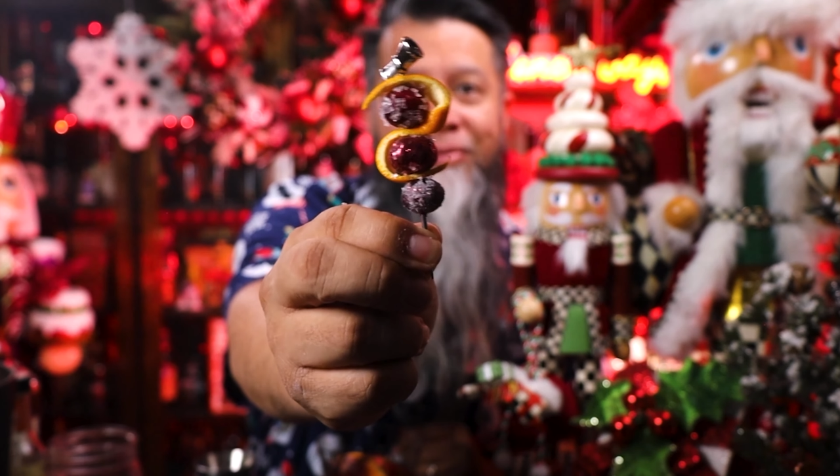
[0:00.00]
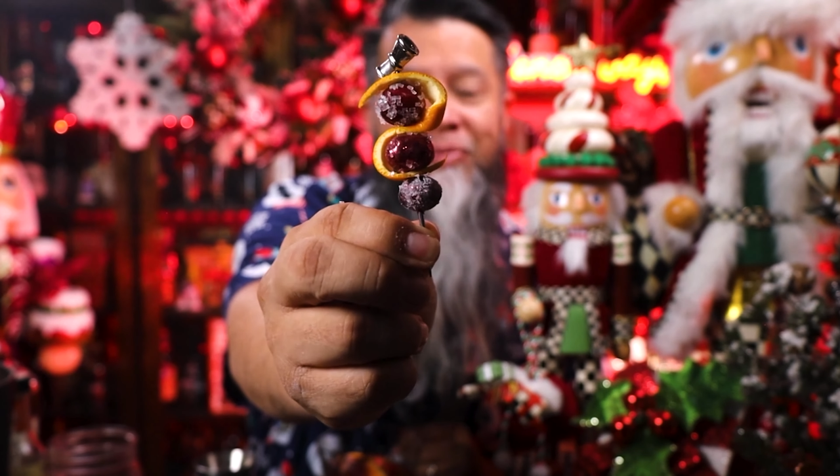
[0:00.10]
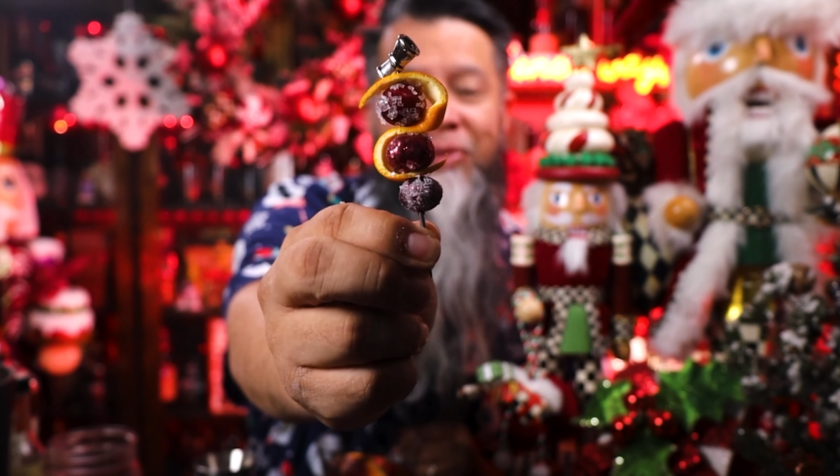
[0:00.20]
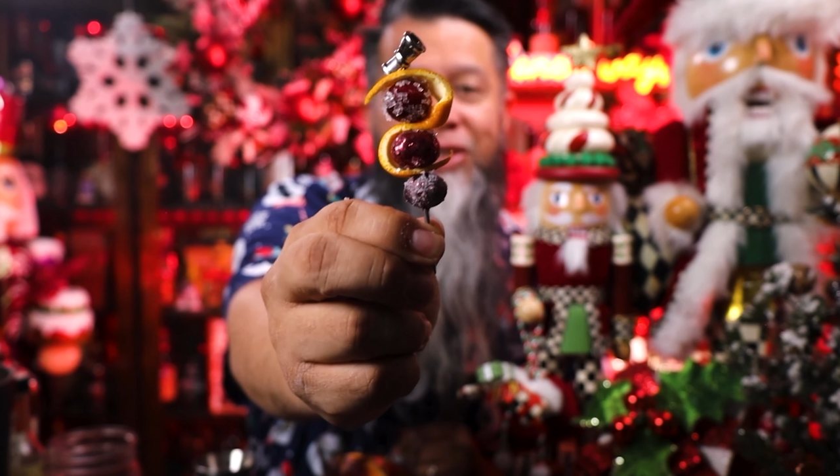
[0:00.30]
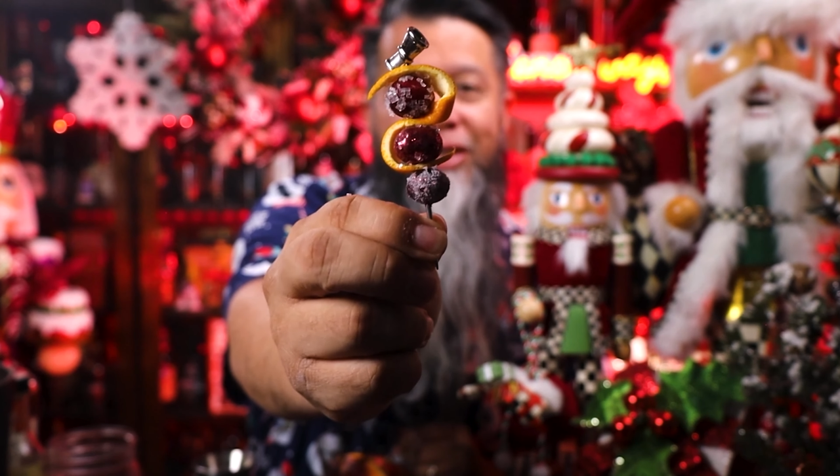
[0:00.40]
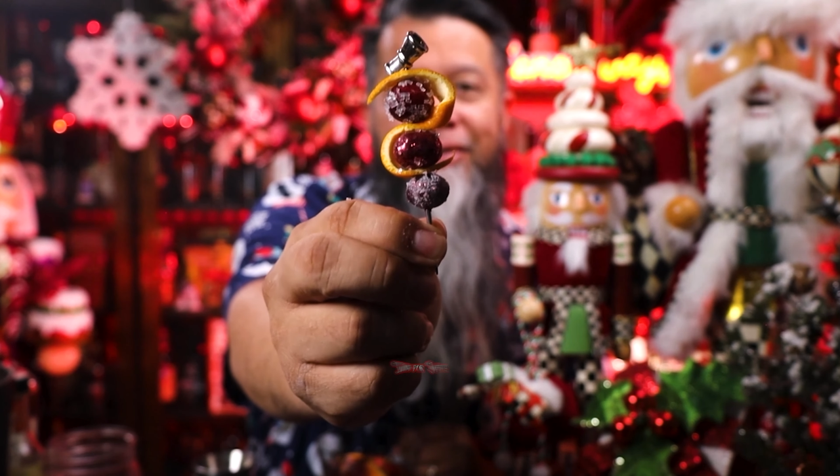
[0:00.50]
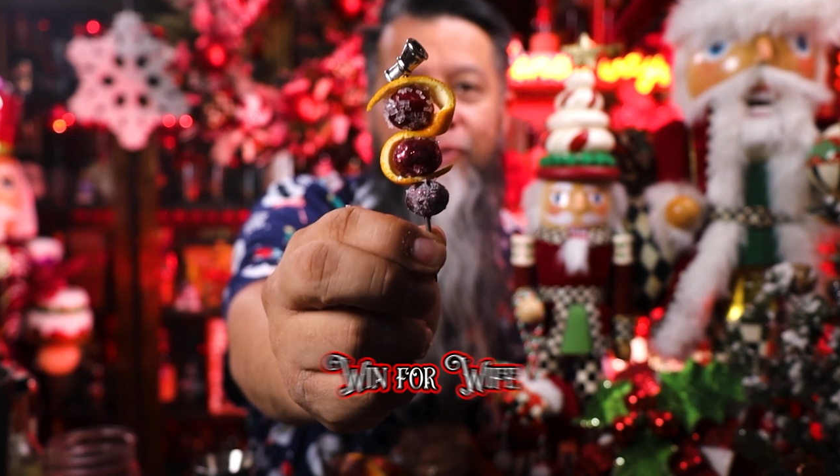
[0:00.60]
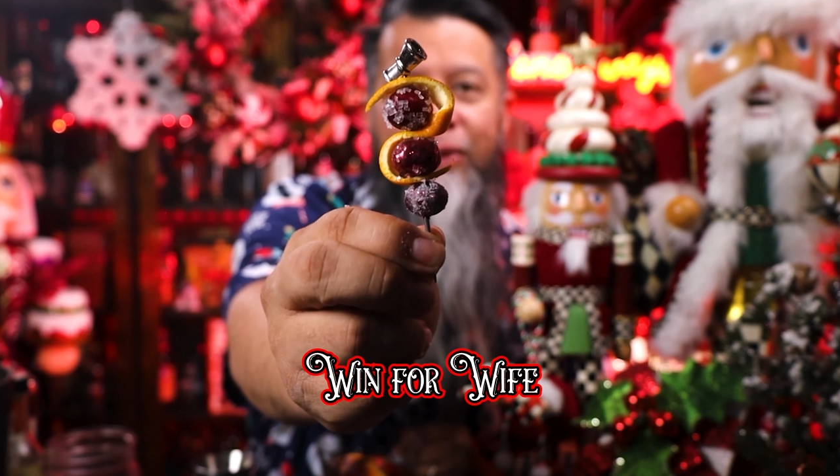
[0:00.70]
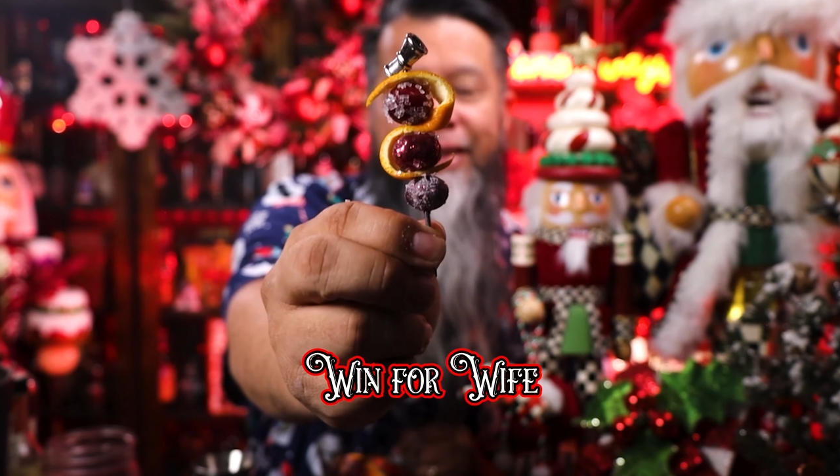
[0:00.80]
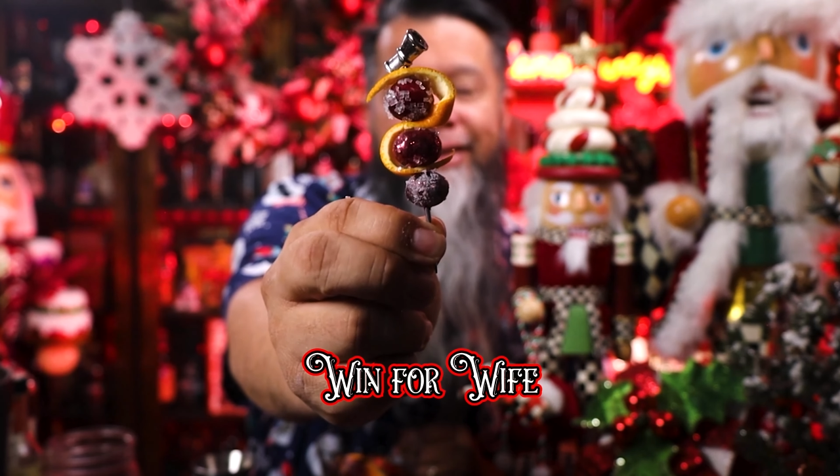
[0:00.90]
which
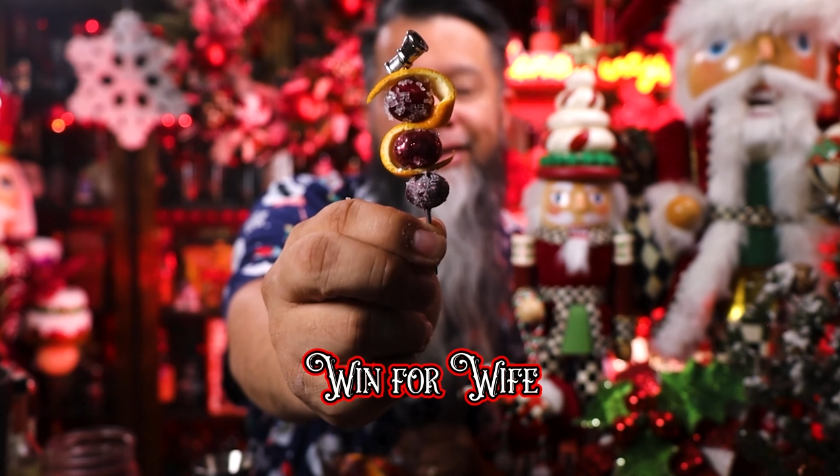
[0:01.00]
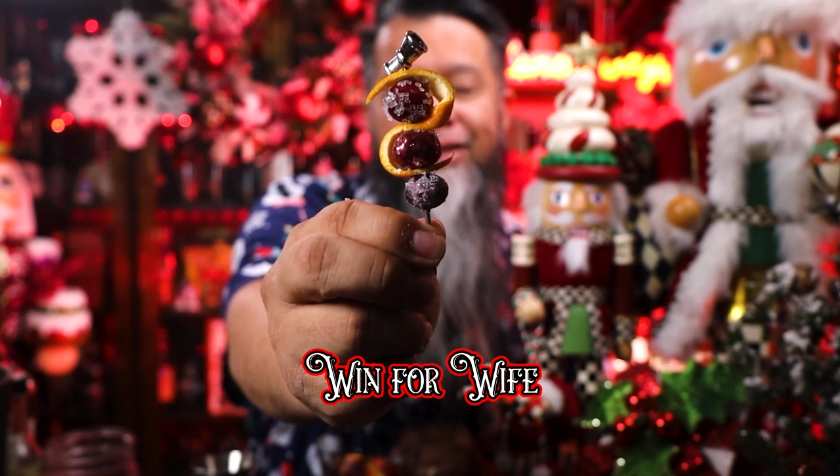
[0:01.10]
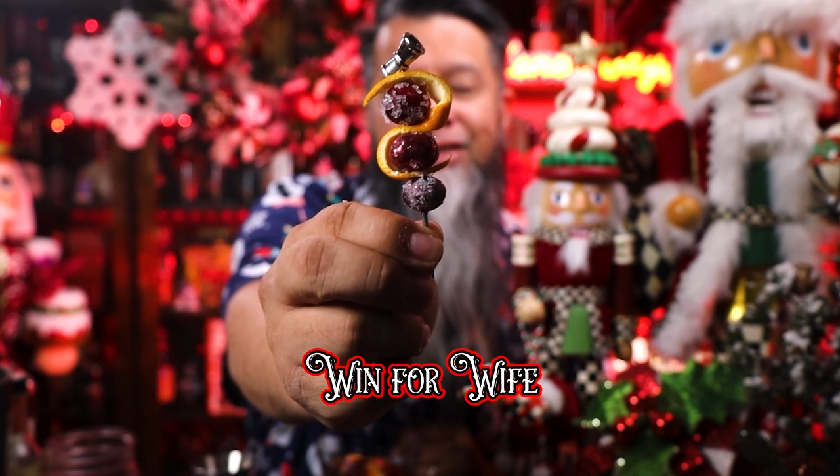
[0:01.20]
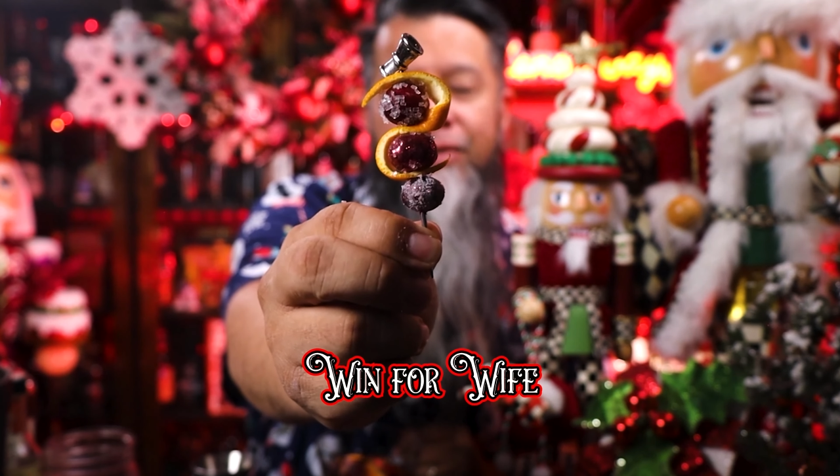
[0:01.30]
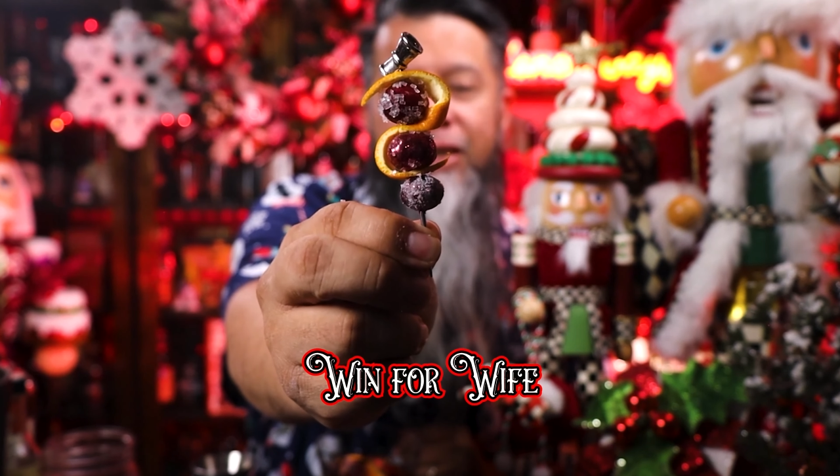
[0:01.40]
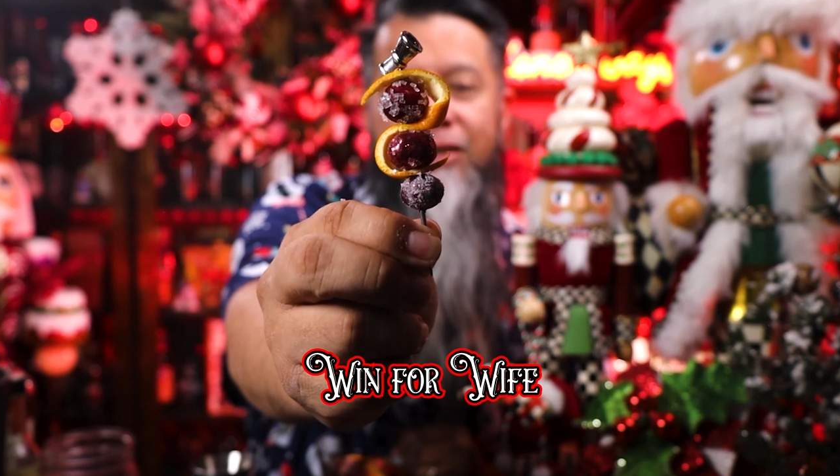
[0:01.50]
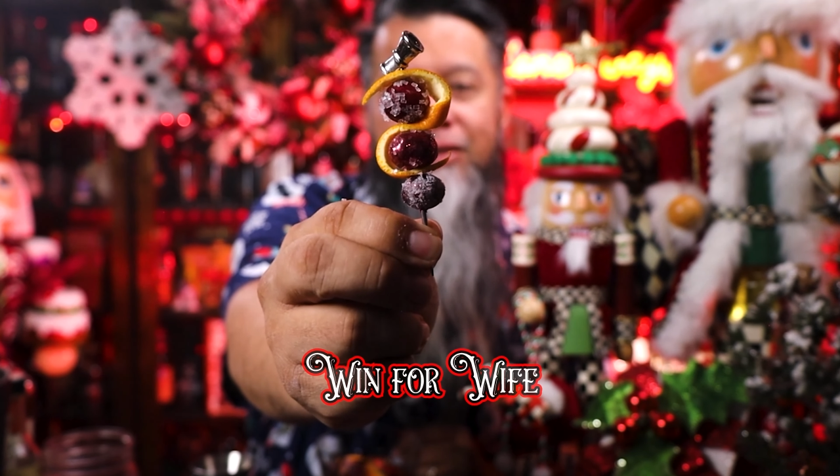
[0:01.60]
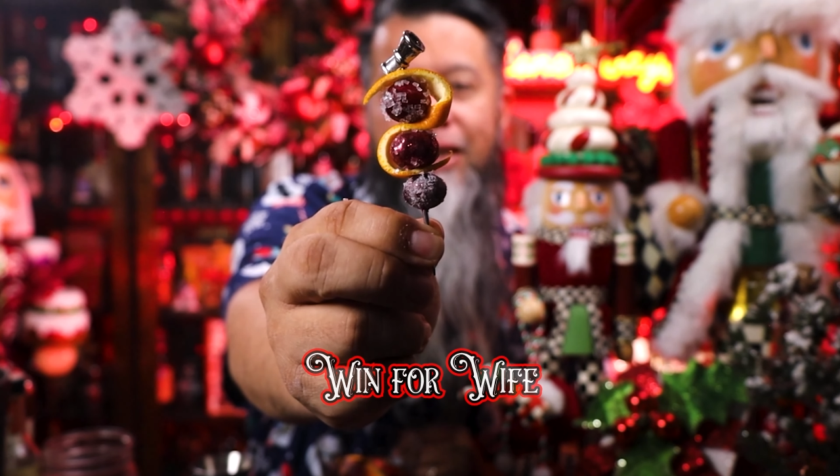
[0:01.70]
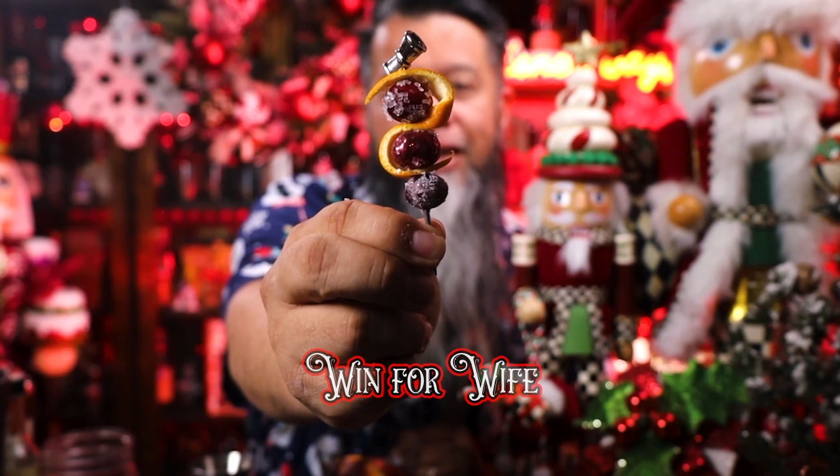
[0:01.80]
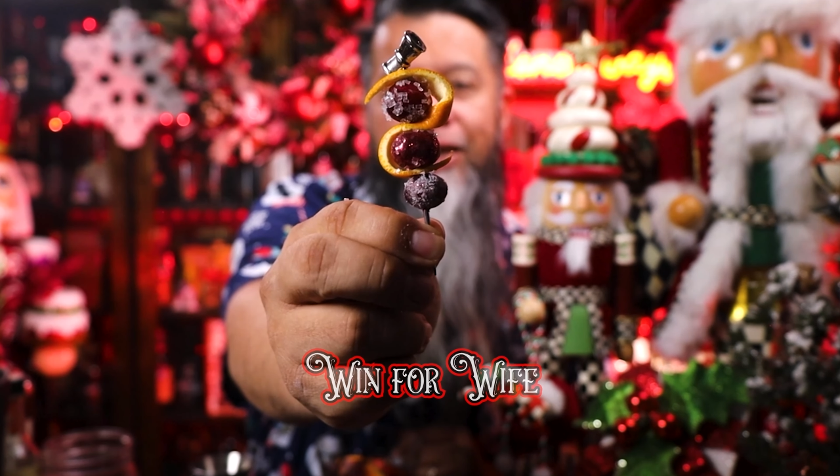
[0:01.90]
we think looks the best,
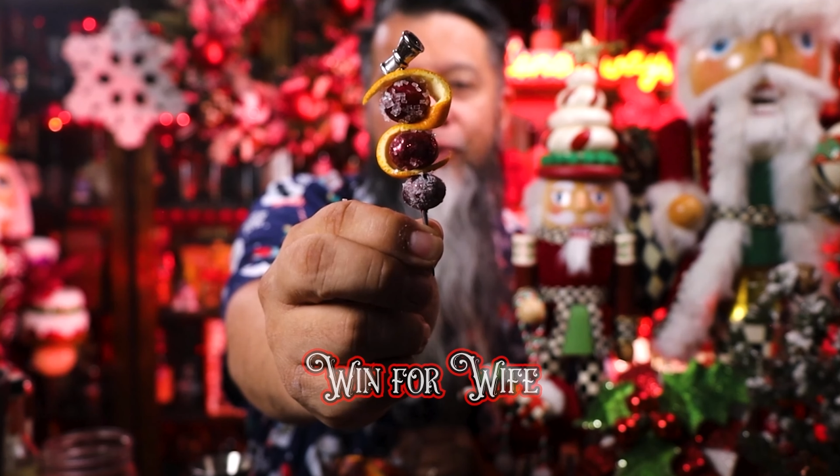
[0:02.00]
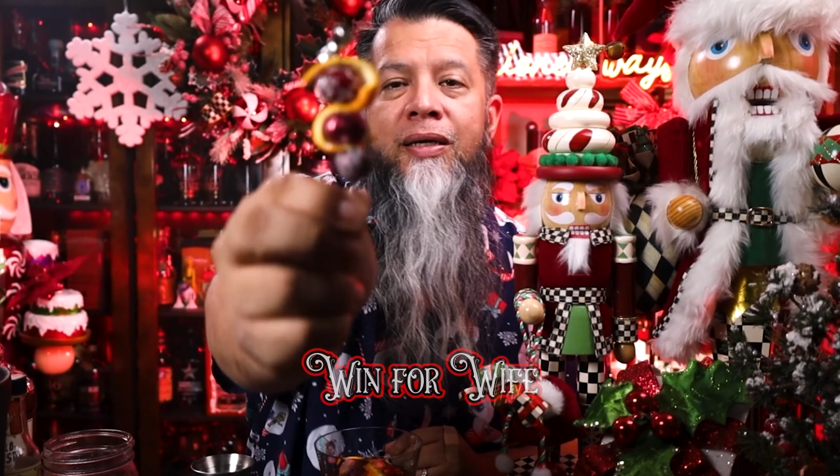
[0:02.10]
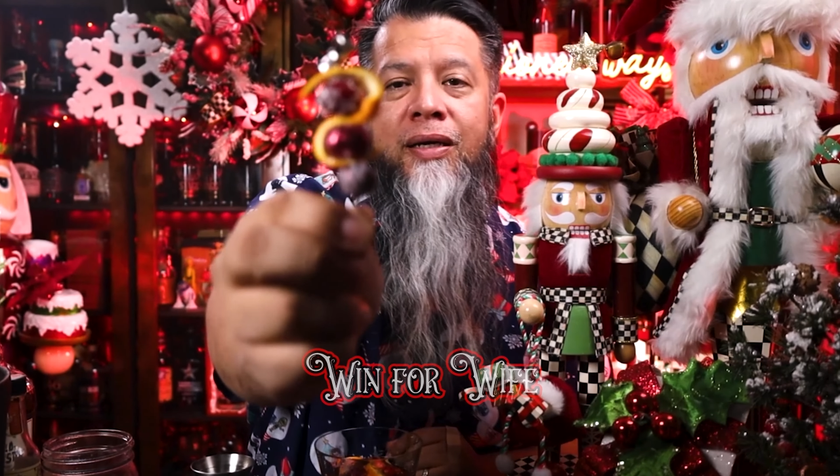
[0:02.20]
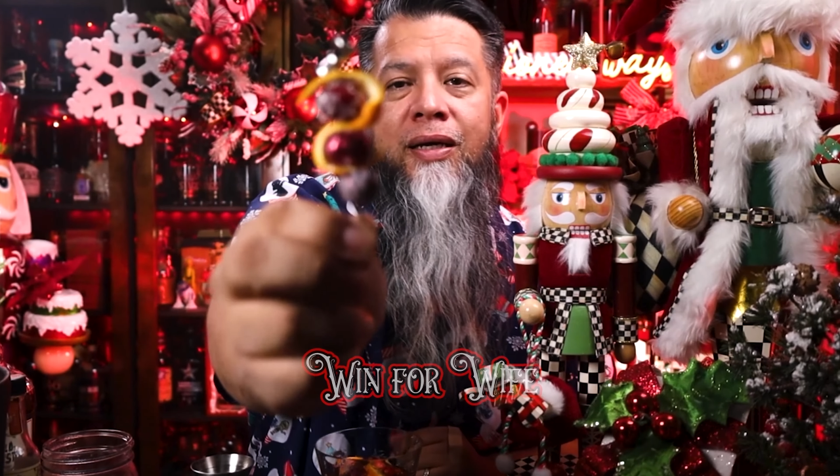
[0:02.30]
I agree.